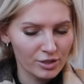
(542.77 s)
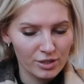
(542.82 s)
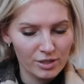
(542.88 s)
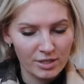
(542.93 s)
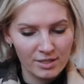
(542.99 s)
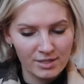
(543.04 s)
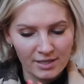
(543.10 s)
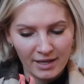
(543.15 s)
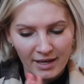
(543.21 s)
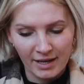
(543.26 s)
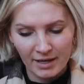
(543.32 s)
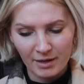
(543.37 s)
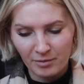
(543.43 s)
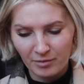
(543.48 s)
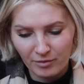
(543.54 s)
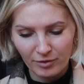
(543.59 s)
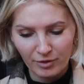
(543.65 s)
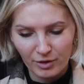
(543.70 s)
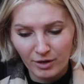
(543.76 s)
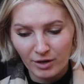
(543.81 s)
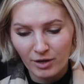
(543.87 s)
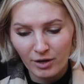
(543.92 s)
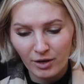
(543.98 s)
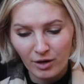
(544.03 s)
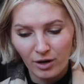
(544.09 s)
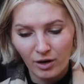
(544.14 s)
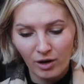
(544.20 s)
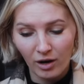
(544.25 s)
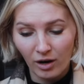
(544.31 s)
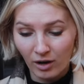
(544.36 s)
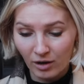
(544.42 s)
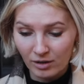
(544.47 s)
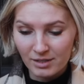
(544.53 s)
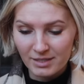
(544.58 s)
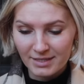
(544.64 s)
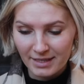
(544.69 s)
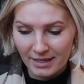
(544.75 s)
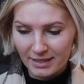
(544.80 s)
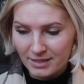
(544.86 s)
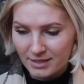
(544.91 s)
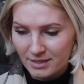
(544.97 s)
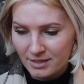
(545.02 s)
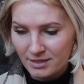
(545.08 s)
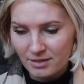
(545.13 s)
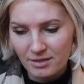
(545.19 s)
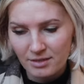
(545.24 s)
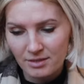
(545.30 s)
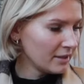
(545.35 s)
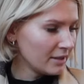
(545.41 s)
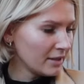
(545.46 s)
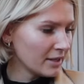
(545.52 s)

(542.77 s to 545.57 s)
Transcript: just because they had them for all sizes.